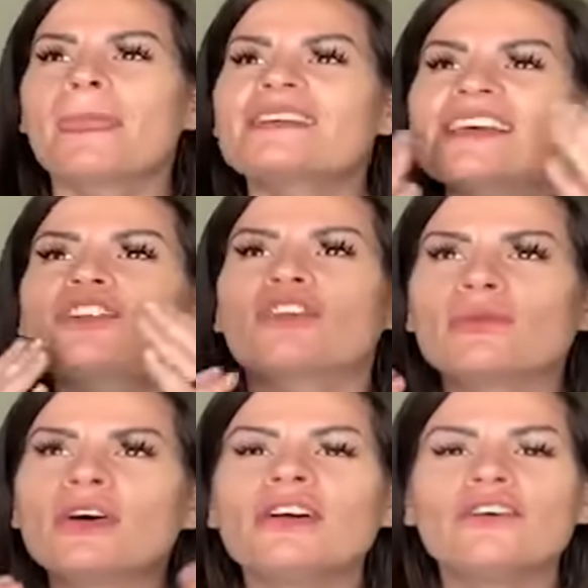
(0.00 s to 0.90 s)
Is that
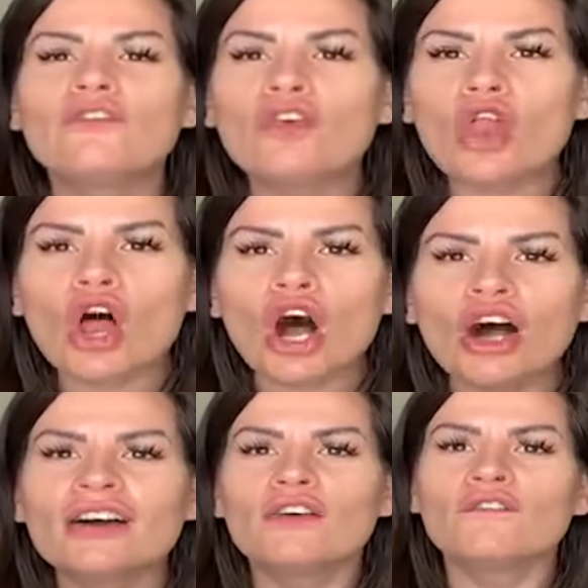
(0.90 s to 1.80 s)
normal? Vlog.
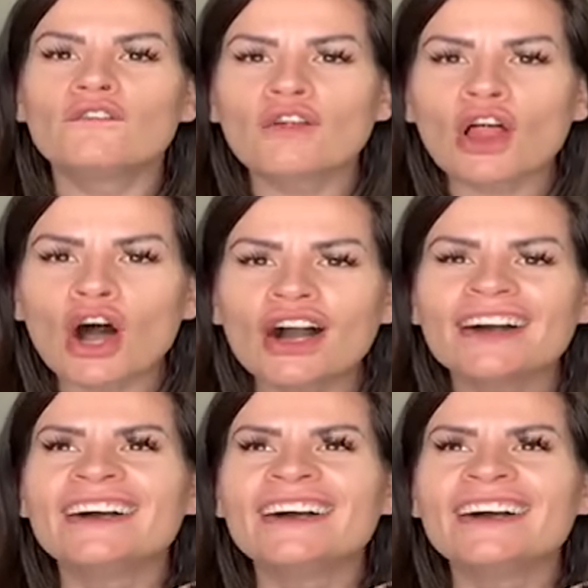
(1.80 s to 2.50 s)
Vlog.